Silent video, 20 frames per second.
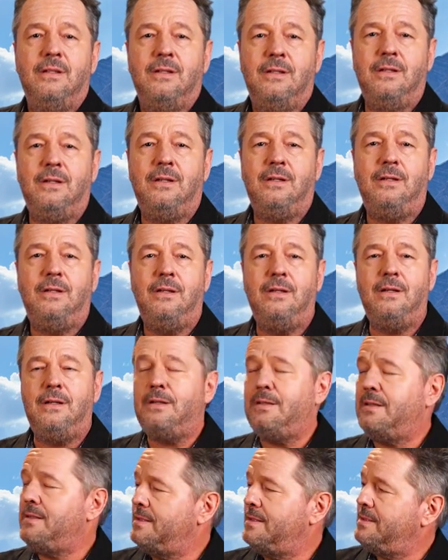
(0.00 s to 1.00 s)

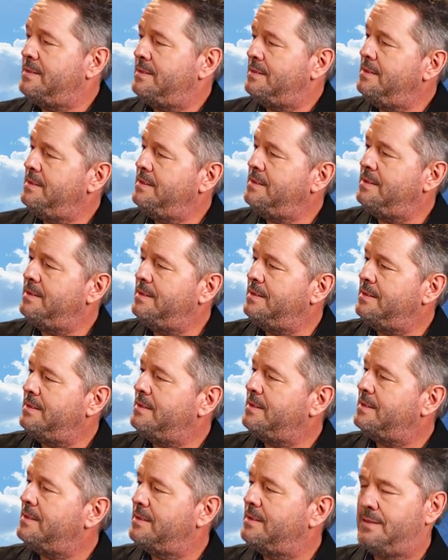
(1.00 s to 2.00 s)

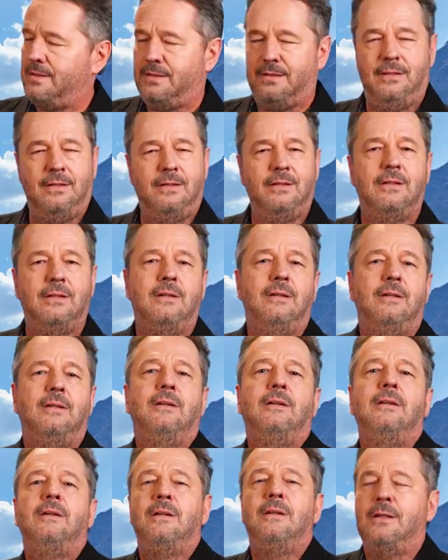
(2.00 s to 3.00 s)

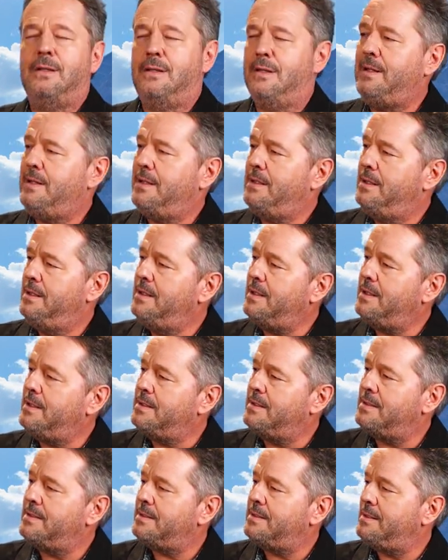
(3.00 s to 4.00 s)

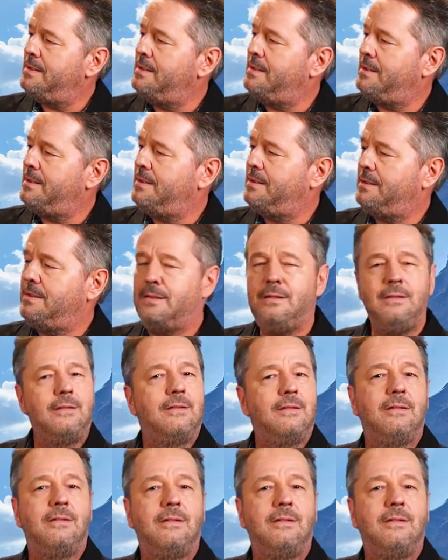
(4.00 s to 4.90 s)
This person isn't speaking.